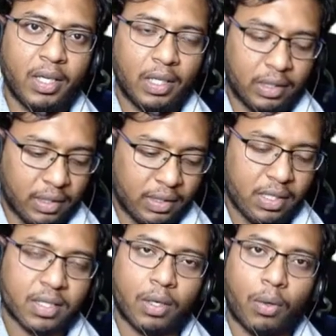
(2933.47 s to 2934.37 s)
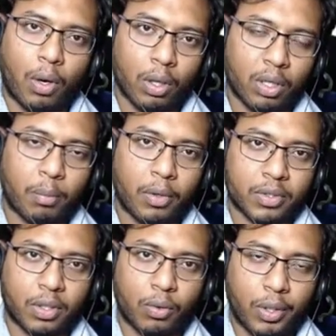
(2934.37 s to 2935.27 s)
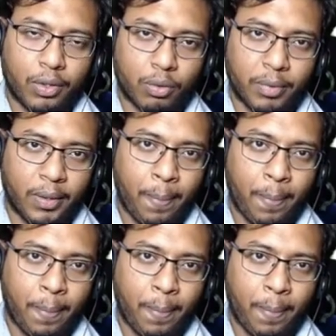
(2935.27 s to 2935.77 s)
This is how all the mocks are going to be.